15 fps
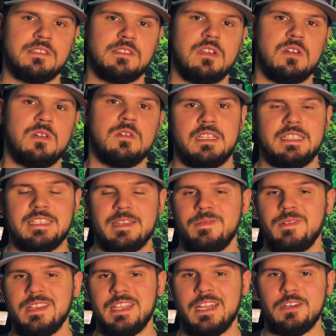So it
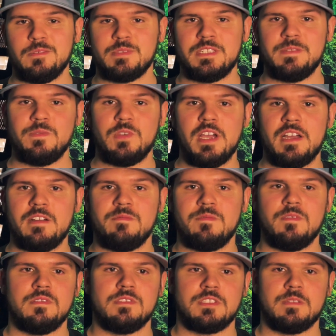definitely helps if you have
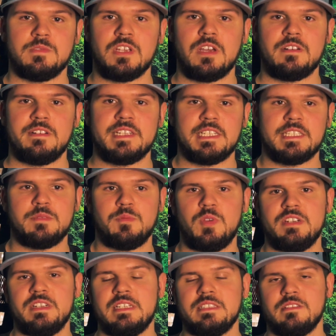some soldering
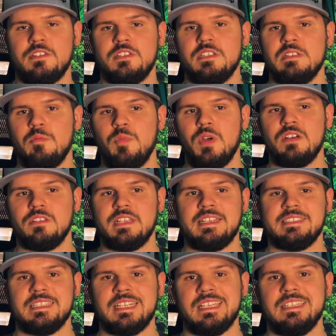experience under your belt
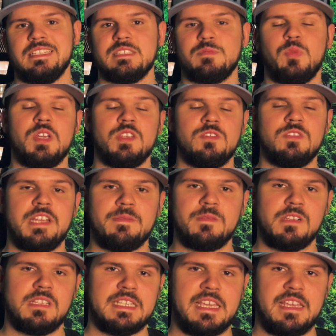as it is, but you
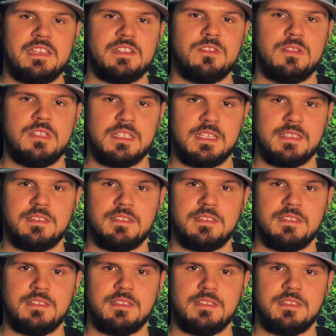definitely can do this as a